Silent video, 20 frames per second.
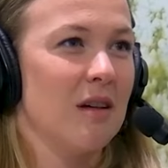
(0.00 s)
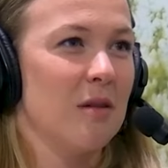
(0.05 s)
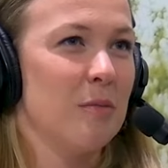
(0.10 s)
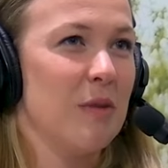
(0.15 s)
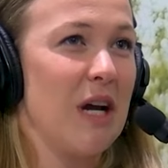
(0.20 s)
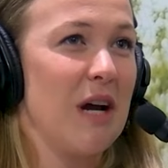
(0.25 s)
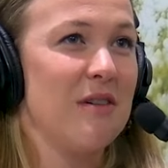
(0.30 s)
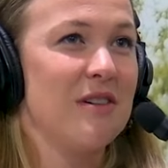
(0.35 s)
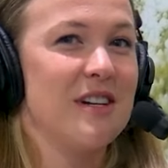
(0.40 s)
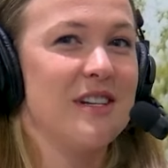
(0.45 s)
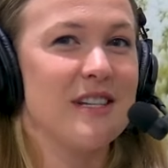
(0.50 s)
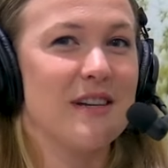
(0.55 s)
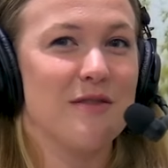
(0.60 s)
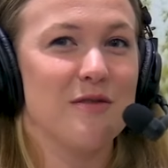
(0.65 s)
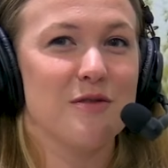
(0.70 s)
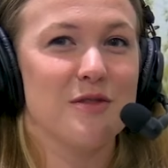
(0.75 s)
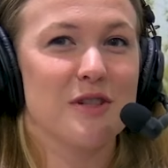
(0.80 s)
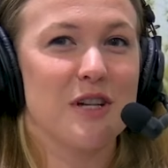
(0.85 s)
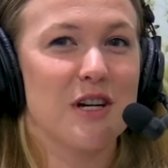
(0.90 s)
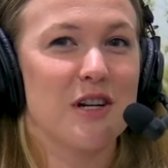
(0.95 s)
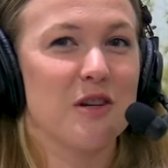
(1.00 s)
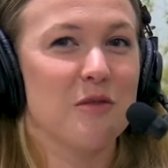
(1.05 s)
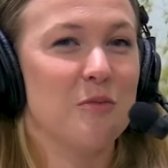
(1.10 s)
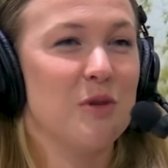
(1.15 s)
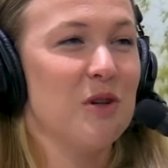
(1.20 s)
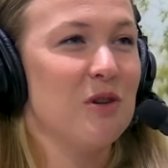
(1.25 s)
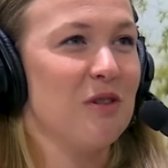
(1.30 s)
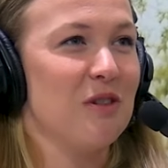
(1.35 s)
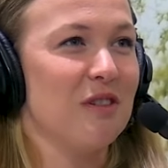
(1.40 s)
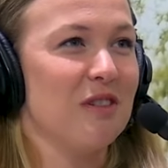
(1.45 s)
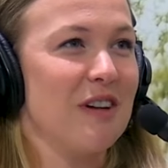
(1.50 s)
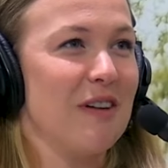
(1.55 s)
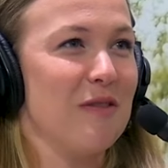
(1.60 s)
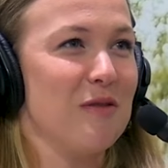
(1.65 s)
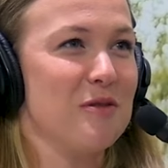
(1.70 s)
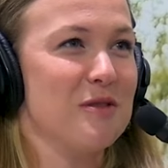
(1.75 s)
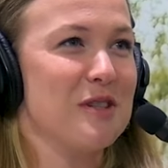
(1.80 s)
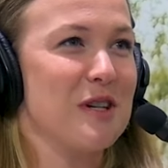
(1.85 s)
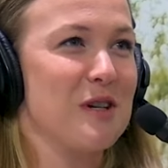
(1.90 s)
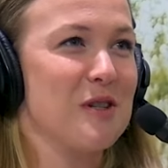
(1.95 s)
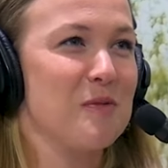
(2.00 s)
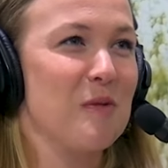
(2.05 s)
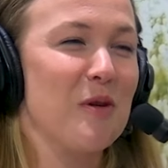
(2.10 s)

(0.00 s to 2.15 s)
But nowadays, everyone's got a computer. Everyone's got a